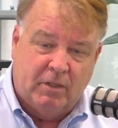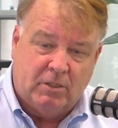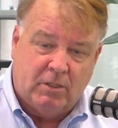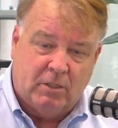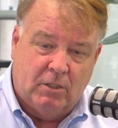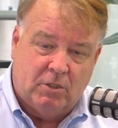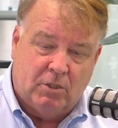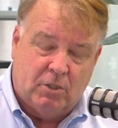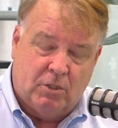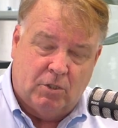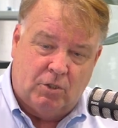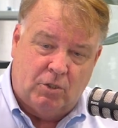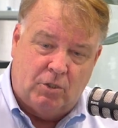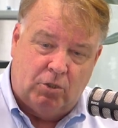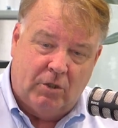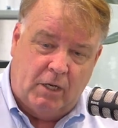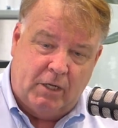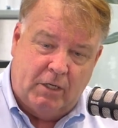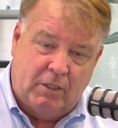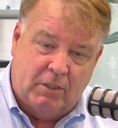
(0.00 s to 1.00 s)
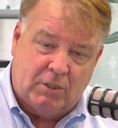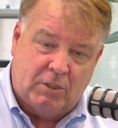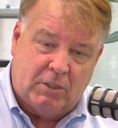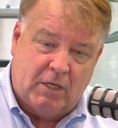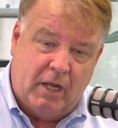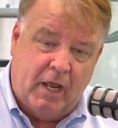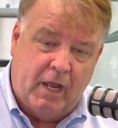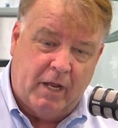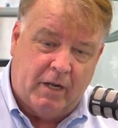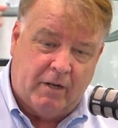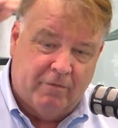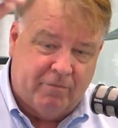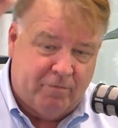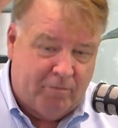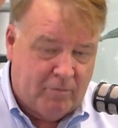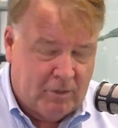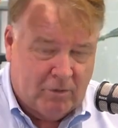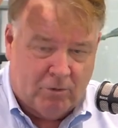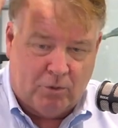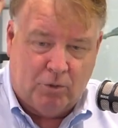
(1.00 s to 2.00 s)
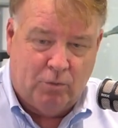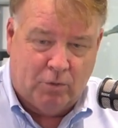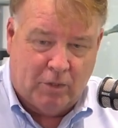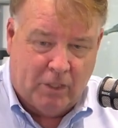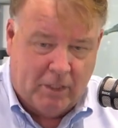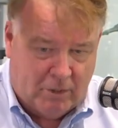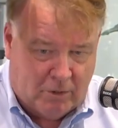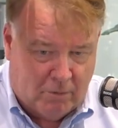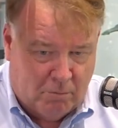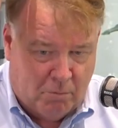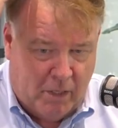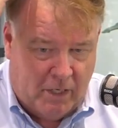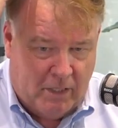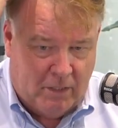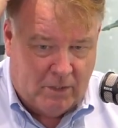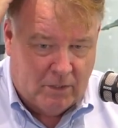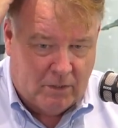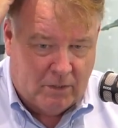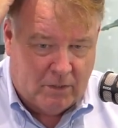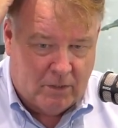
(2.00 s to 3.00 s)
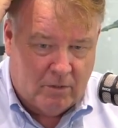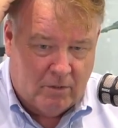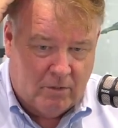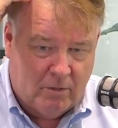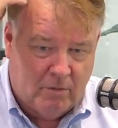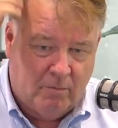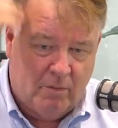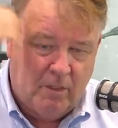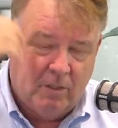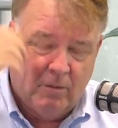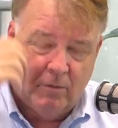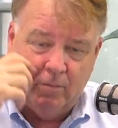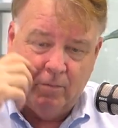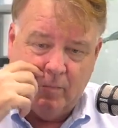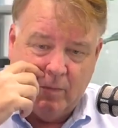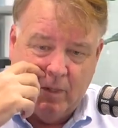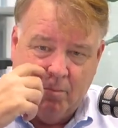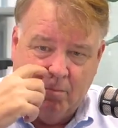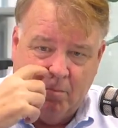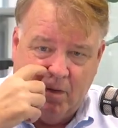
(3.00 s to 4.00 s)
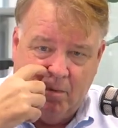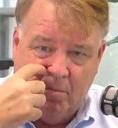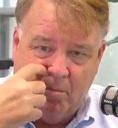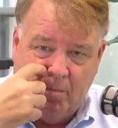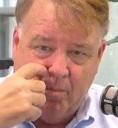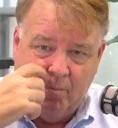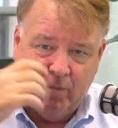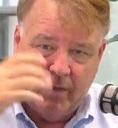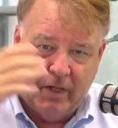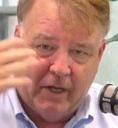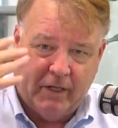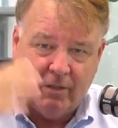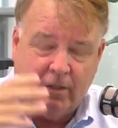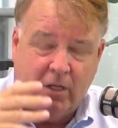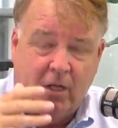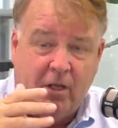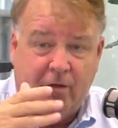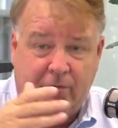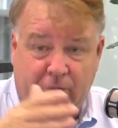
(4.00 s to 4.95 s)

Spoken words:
that's this giant stack of 2,000 pages that are in lots.